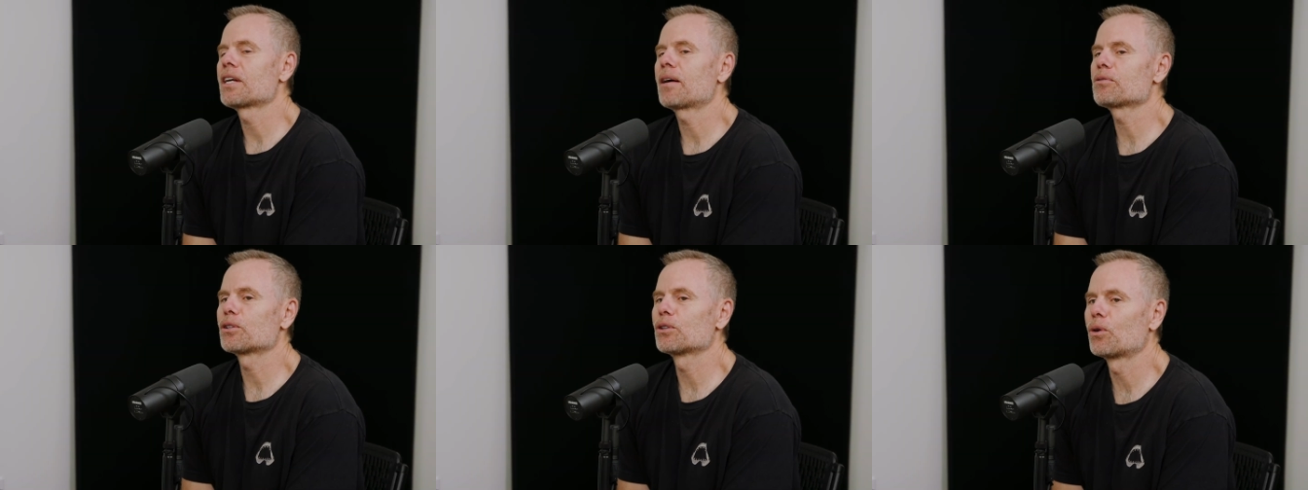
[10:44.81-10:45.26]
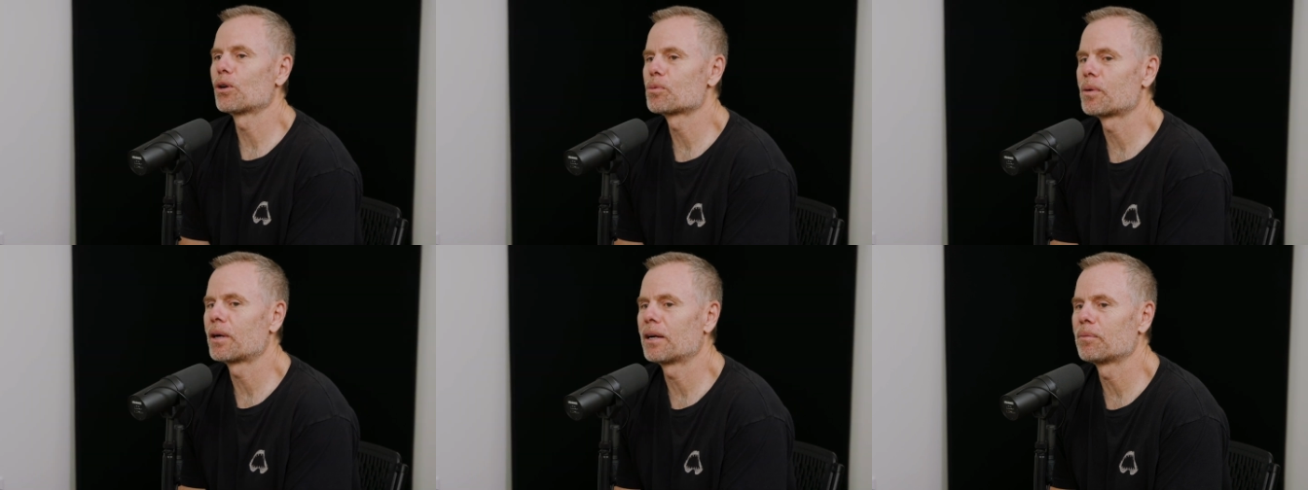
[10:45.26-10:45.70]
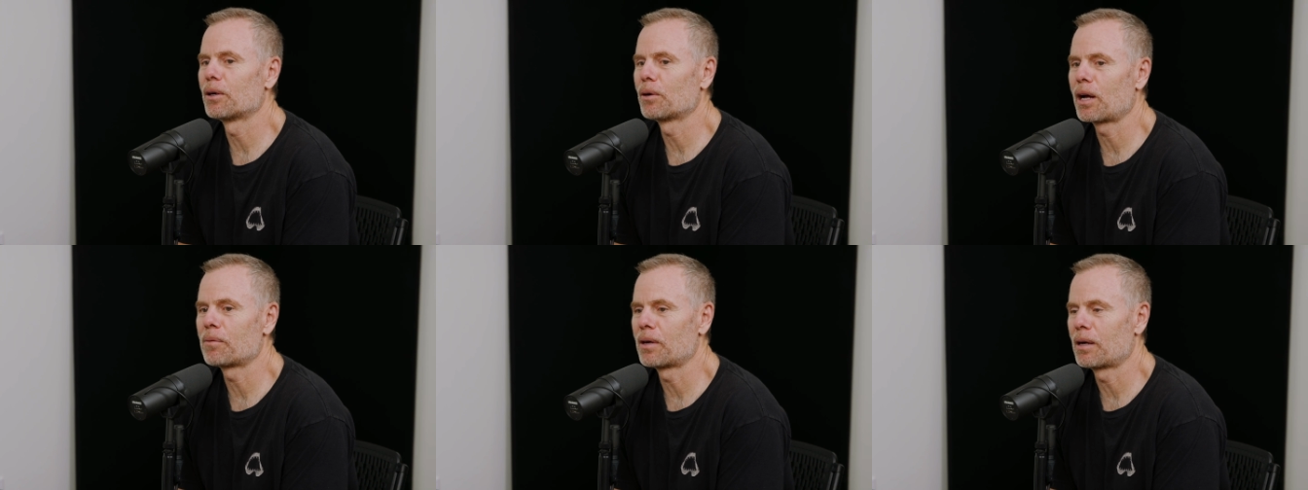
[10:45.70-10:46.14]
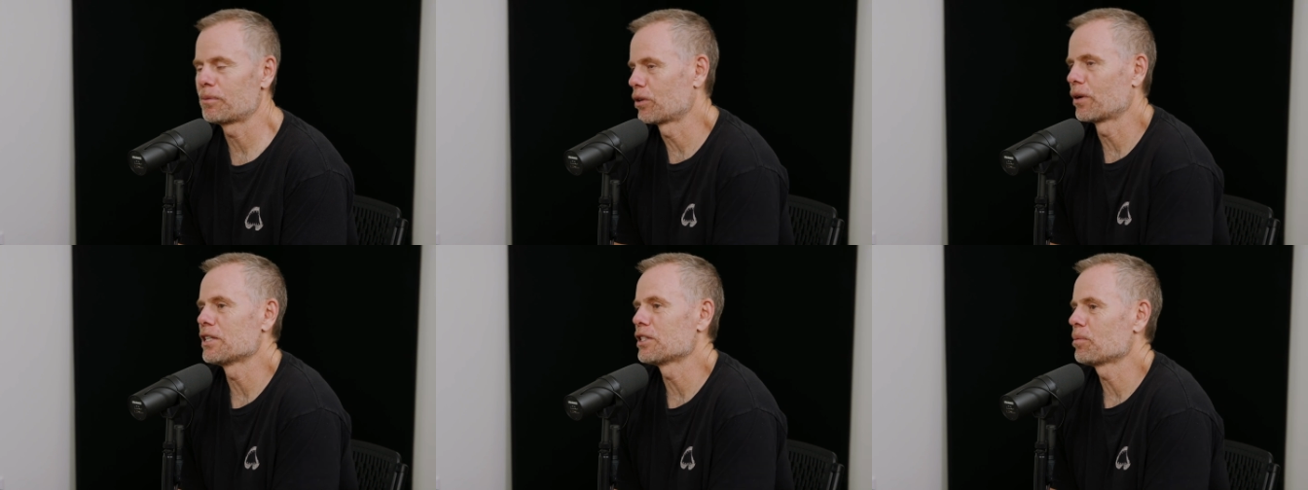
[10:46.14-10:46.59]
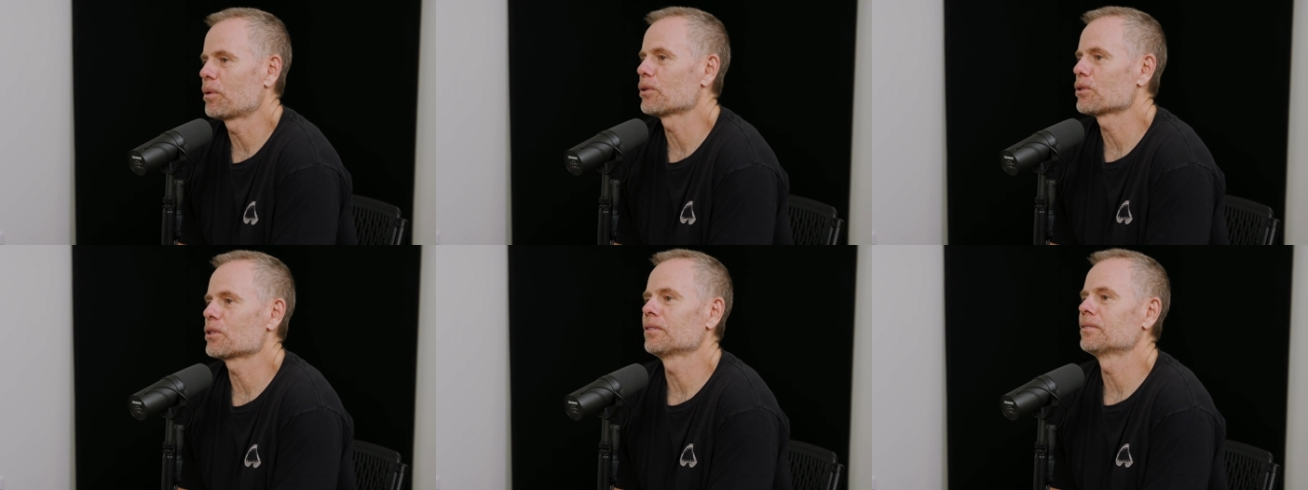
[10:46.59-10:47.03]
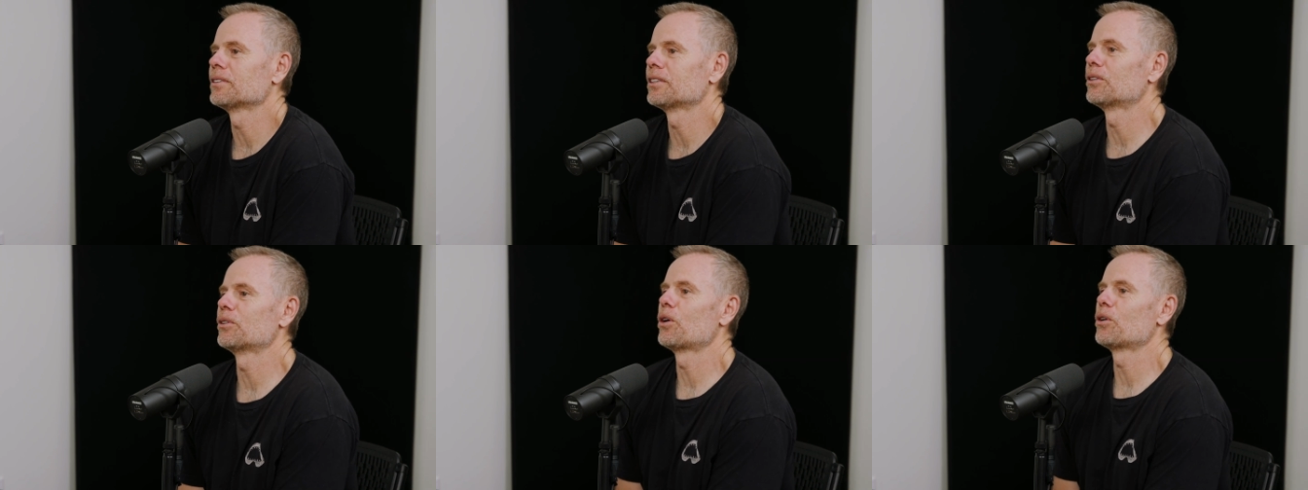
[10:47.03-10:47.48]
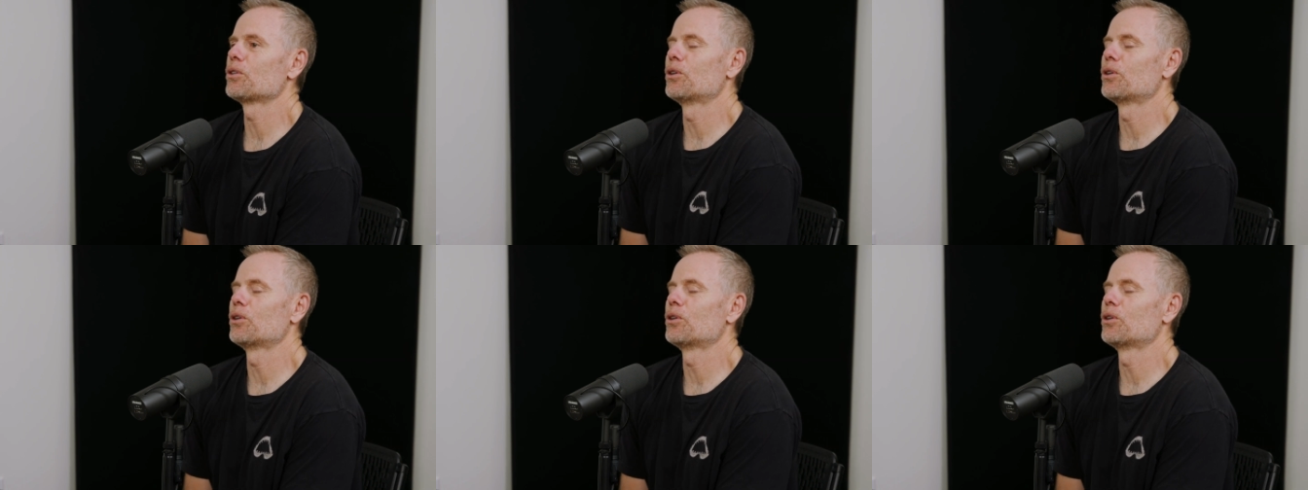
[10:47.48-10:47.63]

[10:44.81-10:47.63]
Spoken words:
obstacle course, but I'm a crazy person. You don't know.